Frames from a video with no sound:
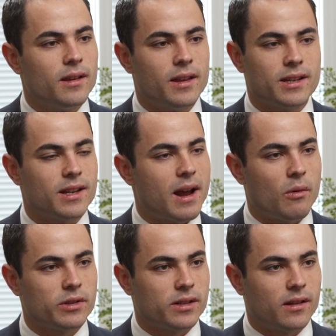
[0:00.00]
they said I
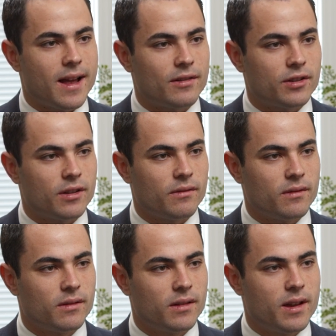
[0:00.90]
wasn't allowed to.
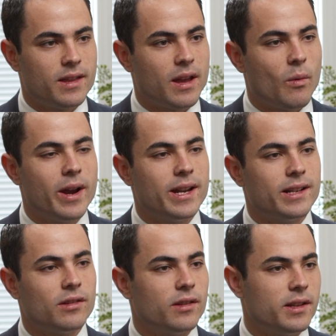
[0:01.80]
And they waited
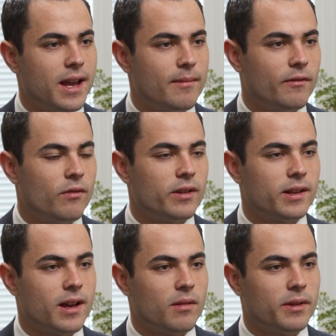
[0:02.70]
until the day before to
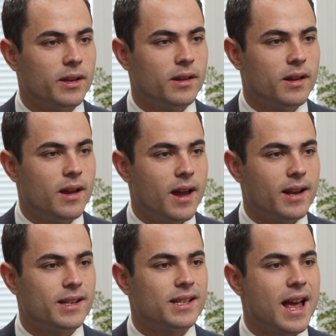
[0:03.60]
tell me.
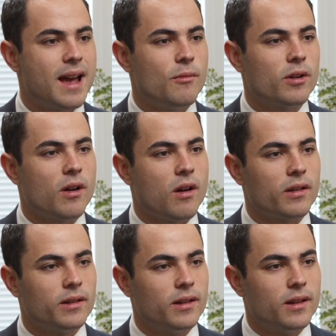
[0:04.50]
And as time went
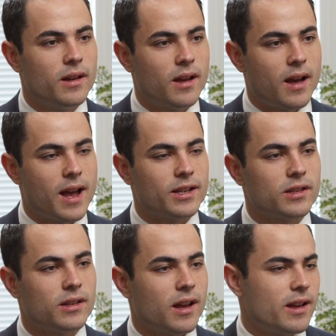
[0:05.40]
on, I
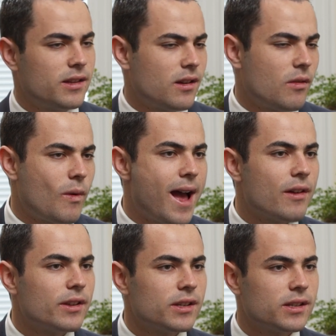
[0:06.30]
thought,
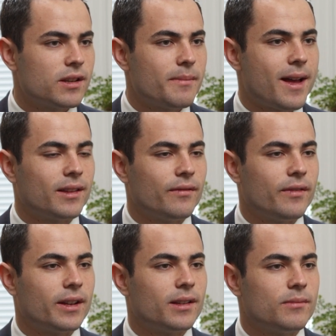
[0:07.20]
wow, this isn't about the
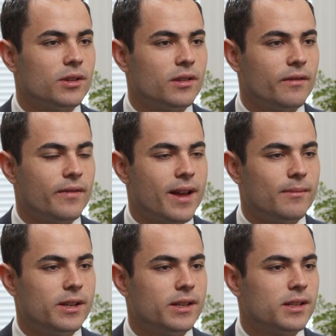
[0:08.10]
victims and their
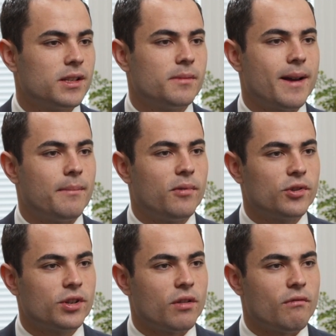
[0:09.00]
families. This is about
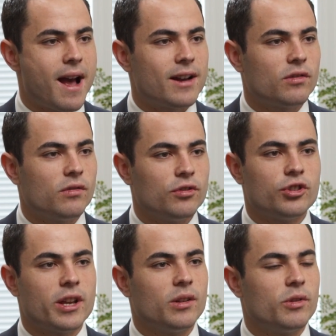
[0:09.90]
pushing a radical
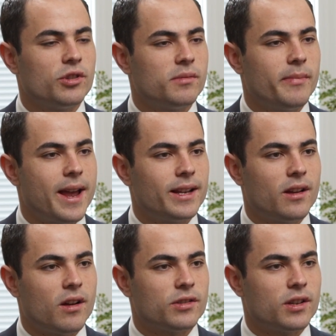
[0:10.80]
agenda, which is ban
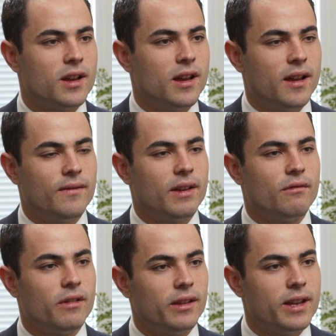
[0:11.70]
guns. If they
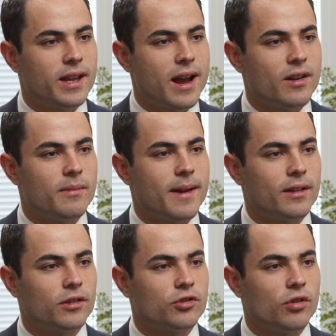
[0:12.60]
really cared
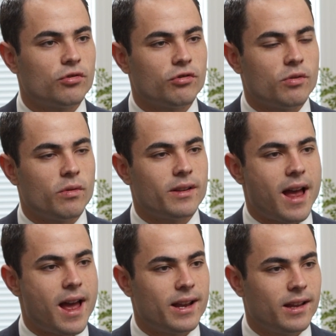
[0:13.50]
about the children who were
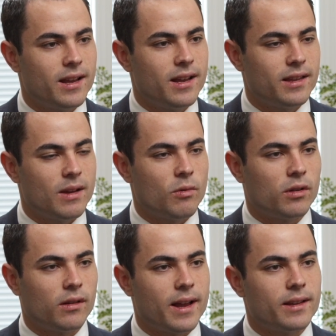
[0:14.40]
dying, they would
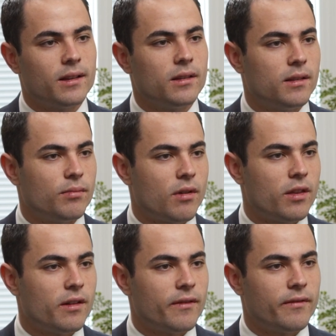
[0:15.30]
have let the
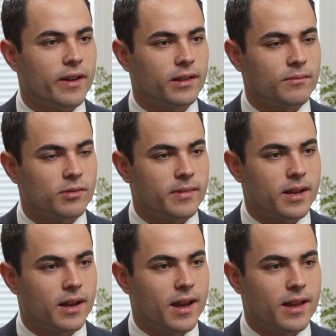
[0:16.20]
brother of a victim
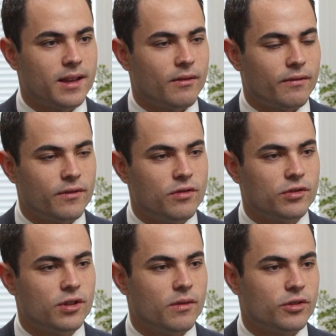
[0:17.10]
speak, and they
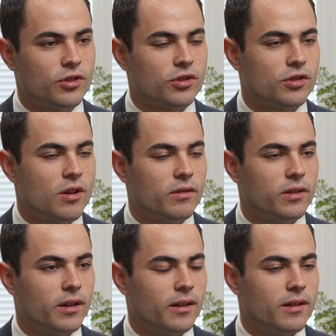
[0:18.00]
refused to. It just showed
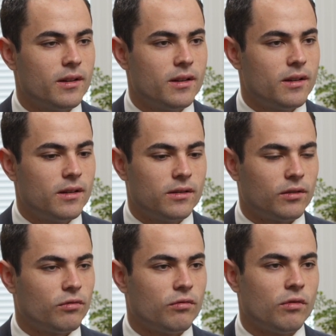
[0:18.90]
the
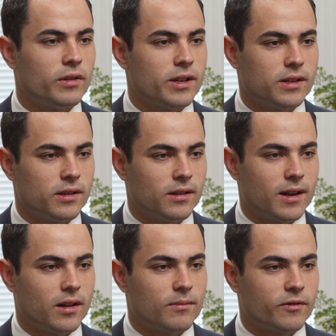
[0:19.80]
cruelness
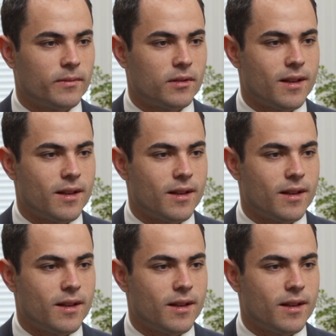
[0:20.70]
that comes from the